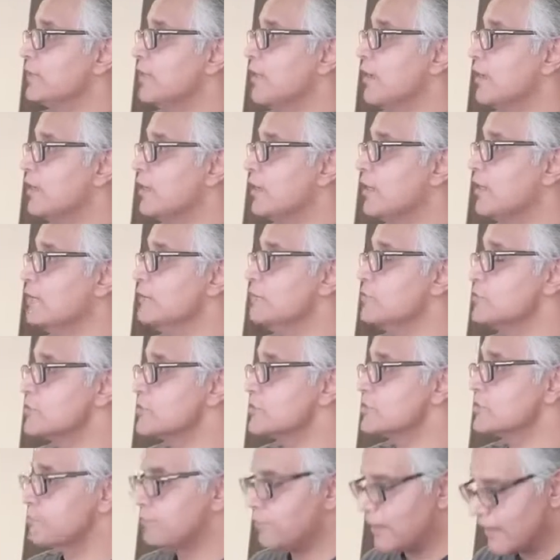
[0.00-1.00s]
okay, which is
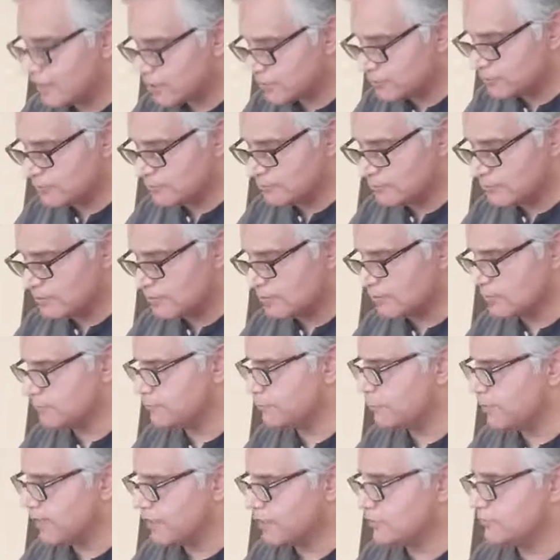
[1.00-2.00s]
packed with minerals,
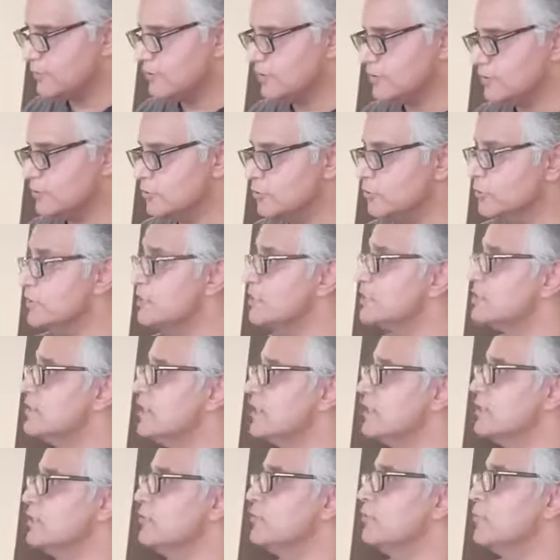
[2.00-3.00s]
packed with goodies
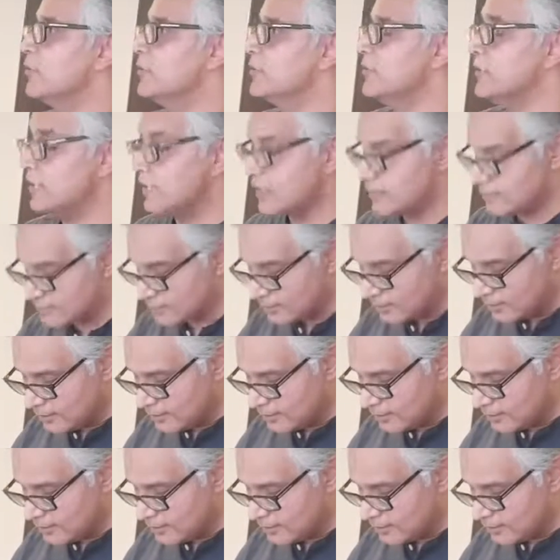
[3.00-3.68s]
that your body needs.